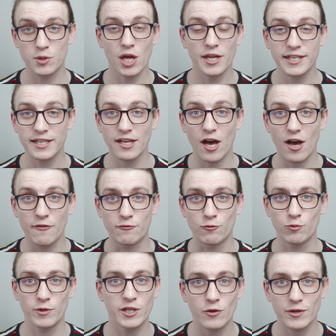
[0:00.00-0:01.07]
plenty
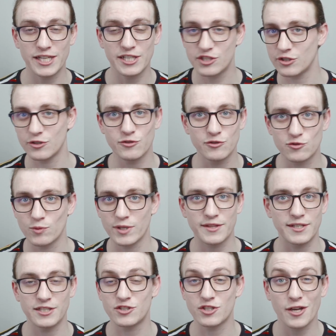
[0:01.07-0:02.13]
of real issues
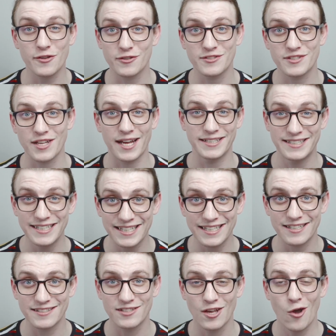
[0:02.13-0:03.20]
with each other's
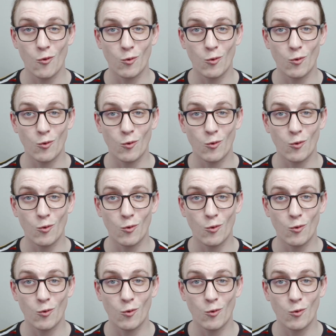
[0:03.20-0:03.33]
ideas,